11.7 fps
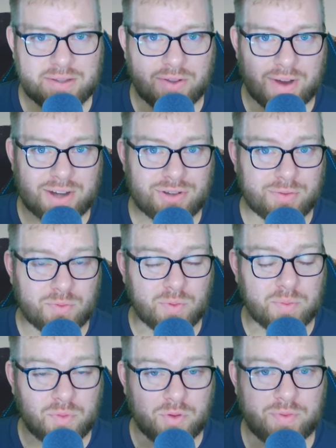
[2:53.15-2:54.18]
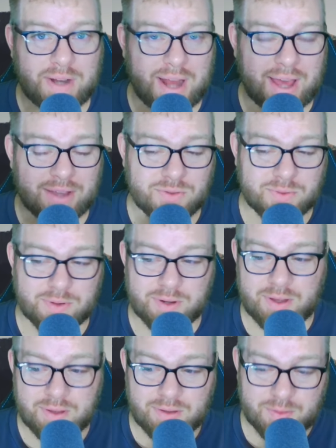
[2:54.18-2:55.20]
they're actually removing Xorg
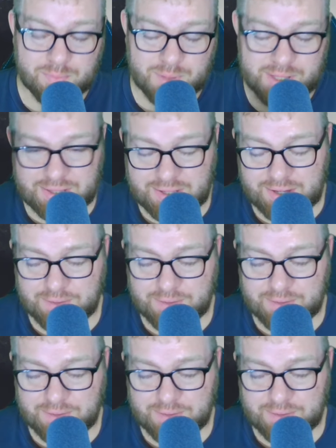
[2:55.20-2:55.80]
completely.